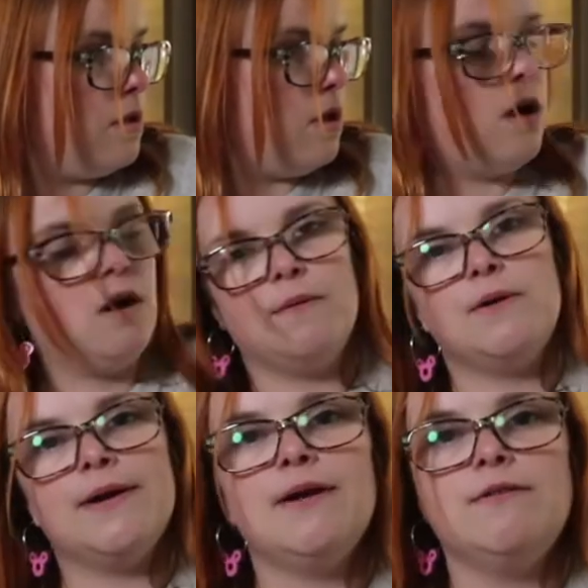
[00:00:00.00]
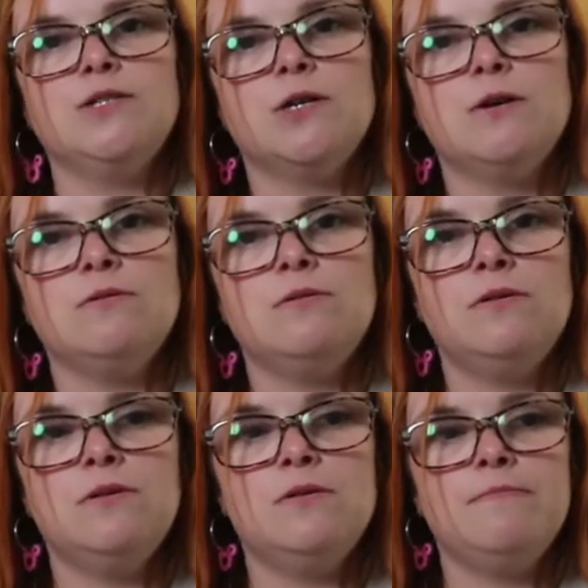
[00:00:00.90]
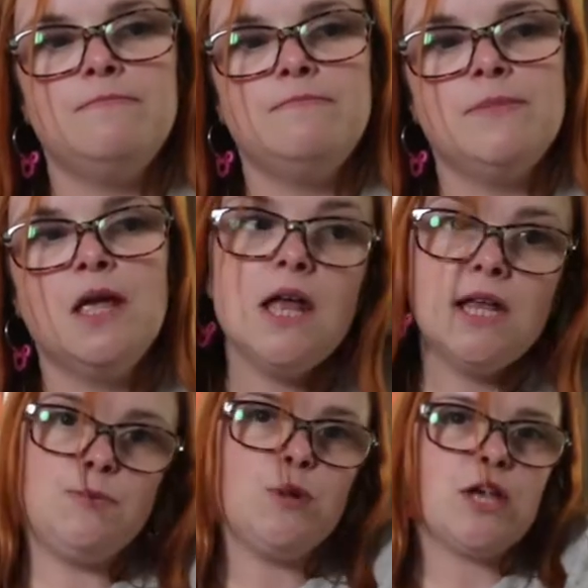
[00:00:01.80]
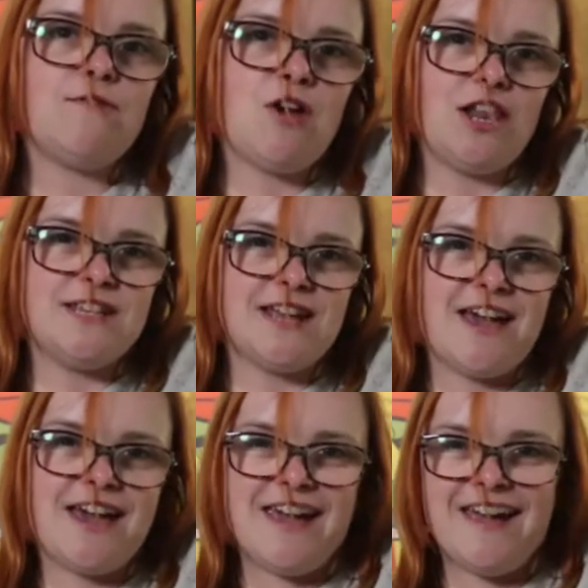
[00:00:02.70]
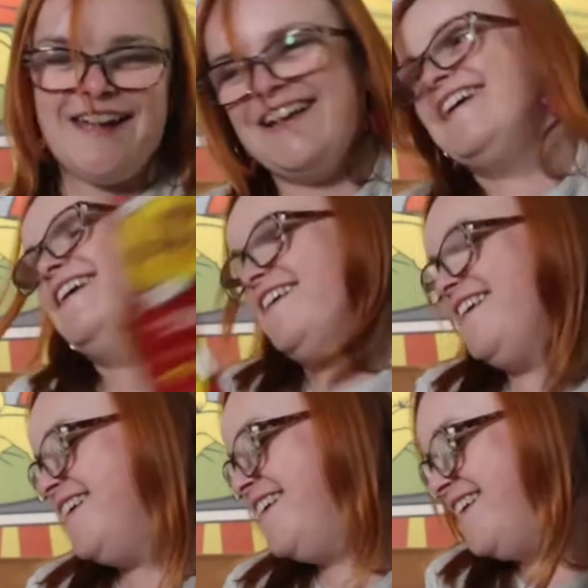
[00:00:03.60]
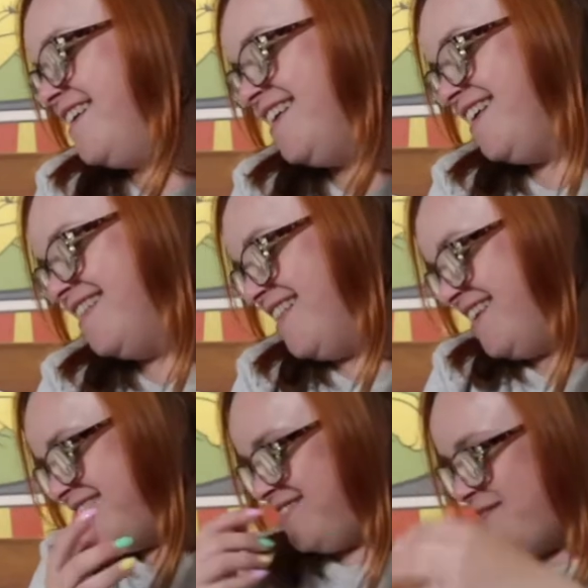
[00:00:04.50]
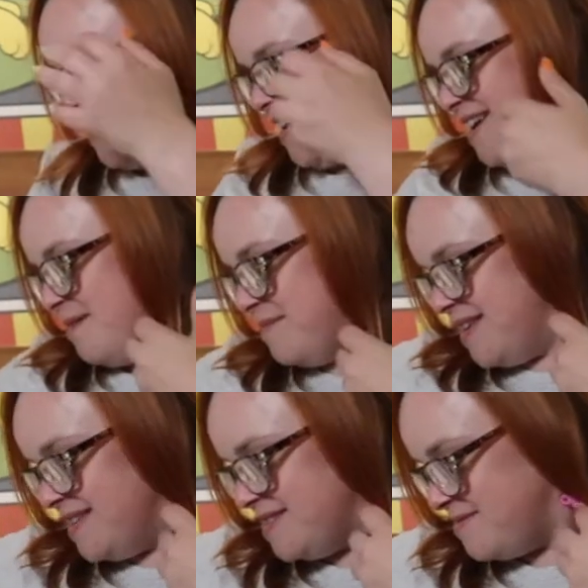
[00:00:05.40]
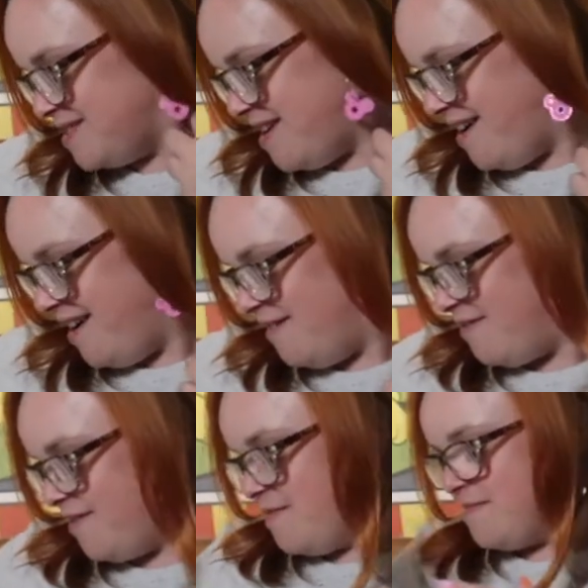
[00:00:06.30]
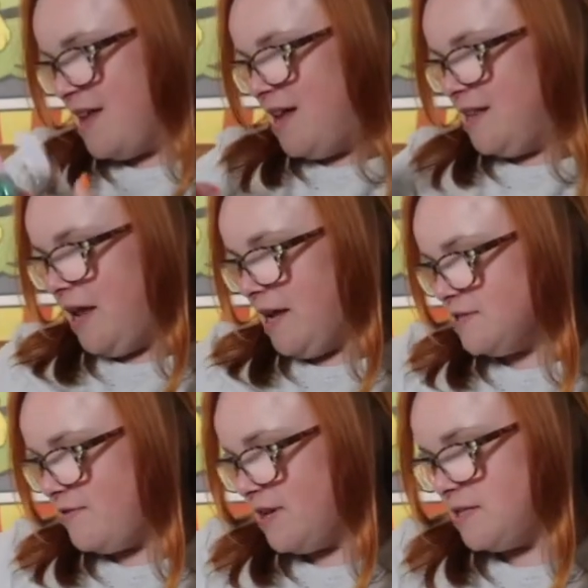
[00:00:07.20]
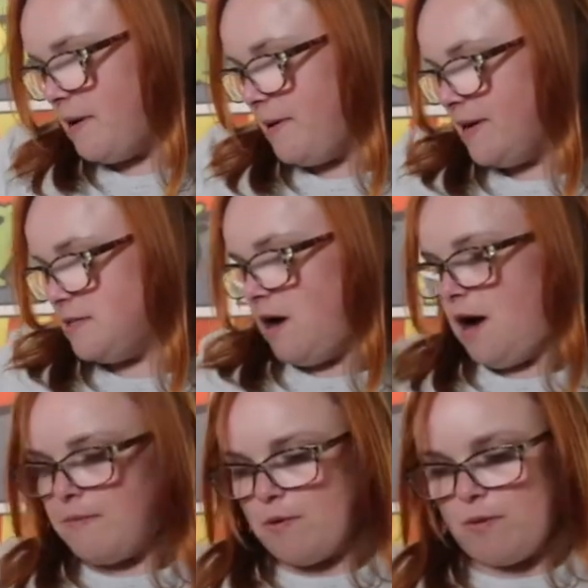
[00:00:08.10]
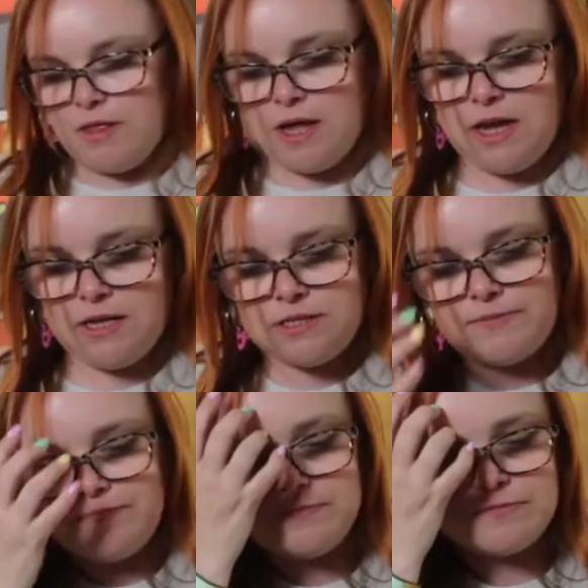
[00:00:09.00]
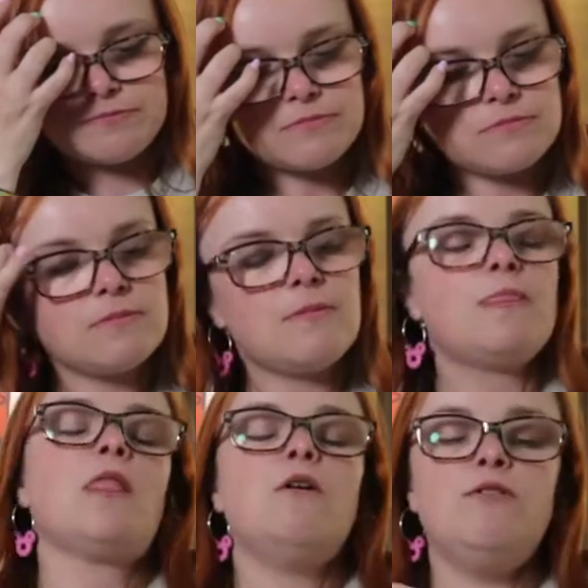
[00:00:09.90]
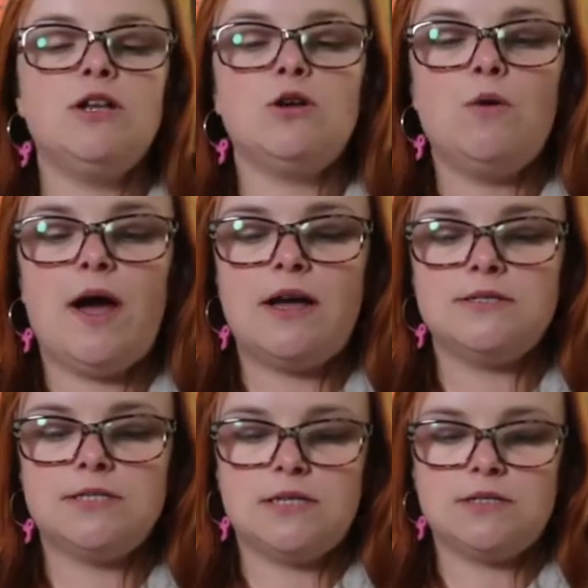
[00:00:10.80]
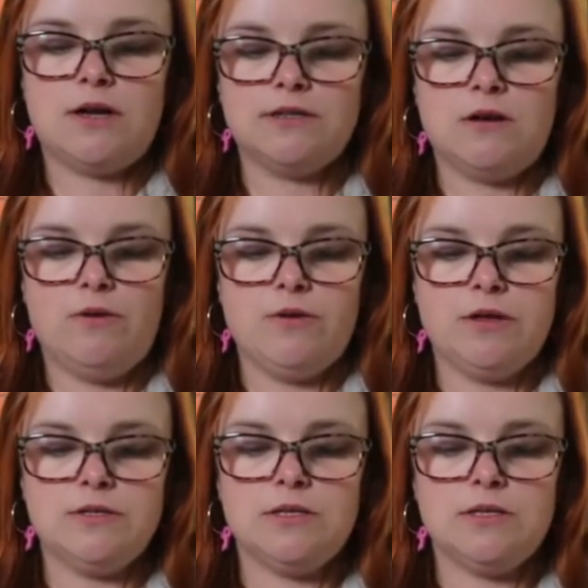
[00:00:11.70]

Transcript: Oh, we're not here in June. Mm-hmm. It's booking up a holiday! So we can come and get some stuff. Next things I picked up were these really cool hand sanitizer holders.